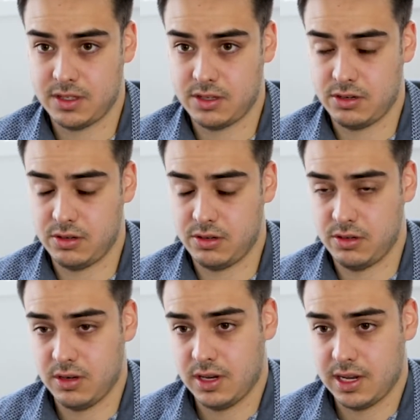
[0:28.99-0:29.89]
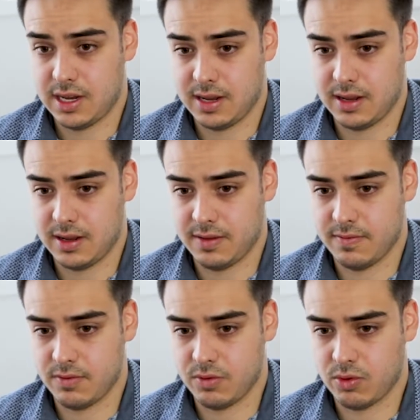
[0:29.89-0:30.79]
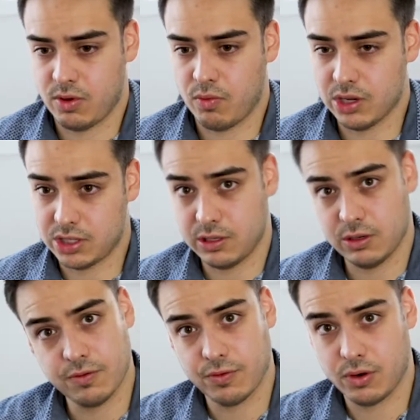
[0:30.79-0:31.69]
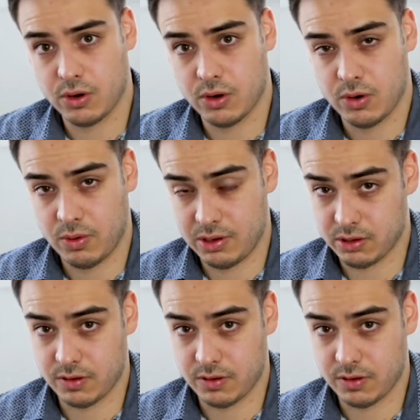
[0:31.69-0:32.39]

to of what to look for when